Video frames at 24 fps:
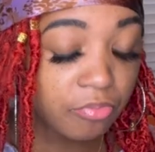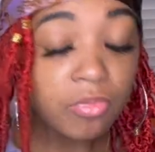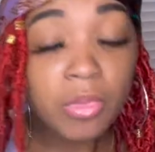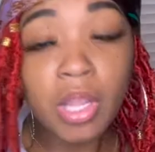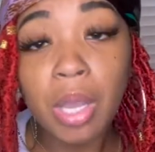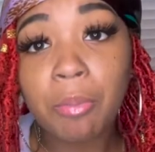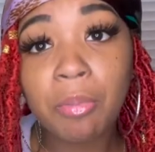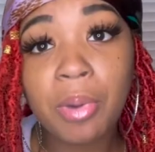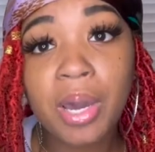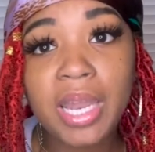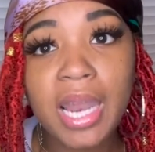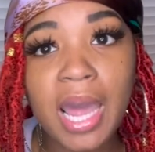
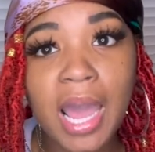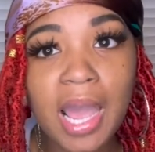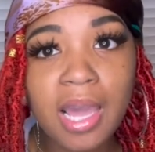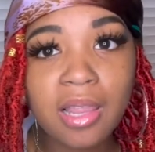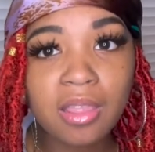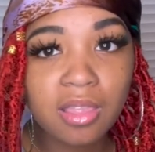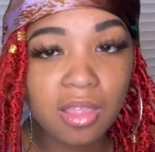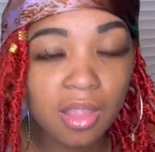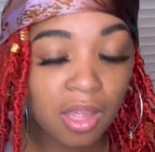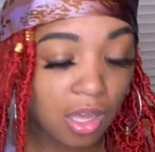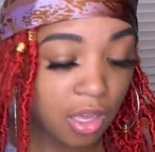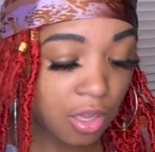but I
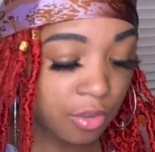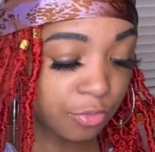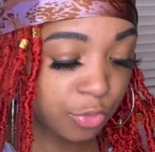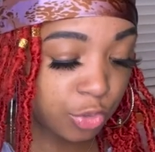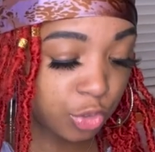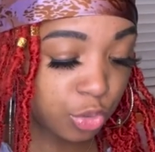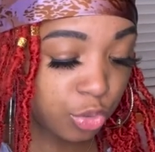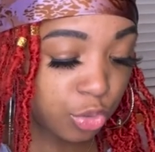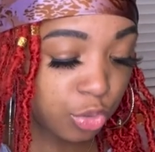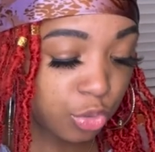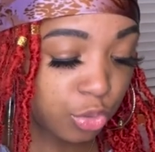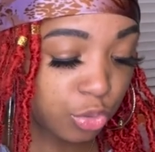love
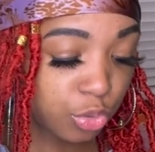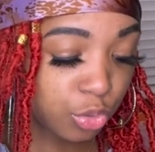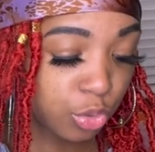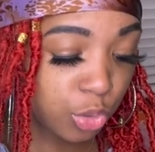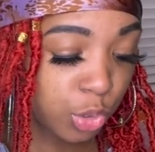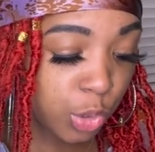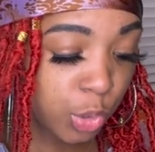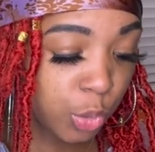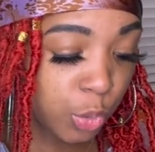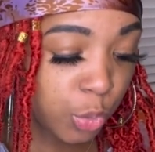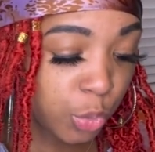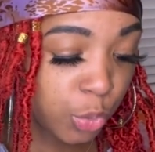
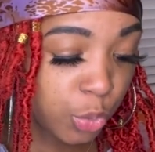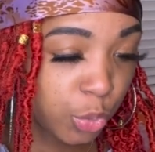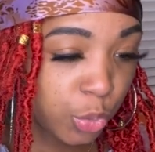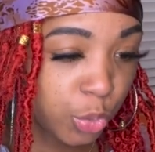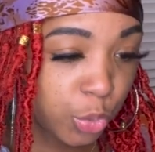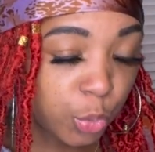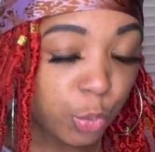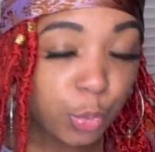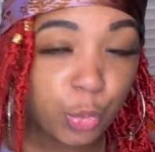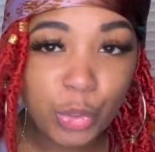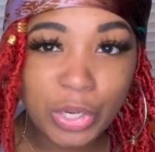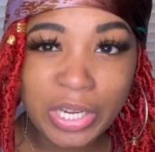to
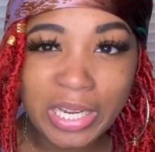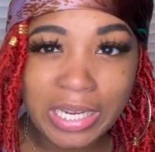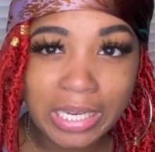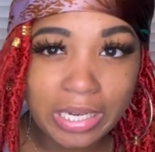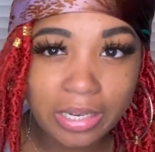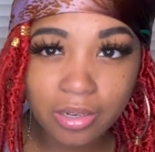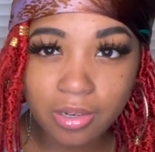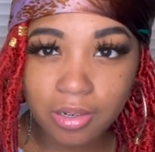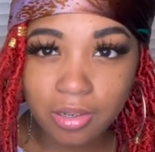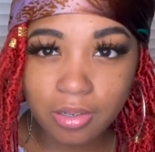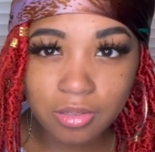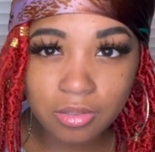read.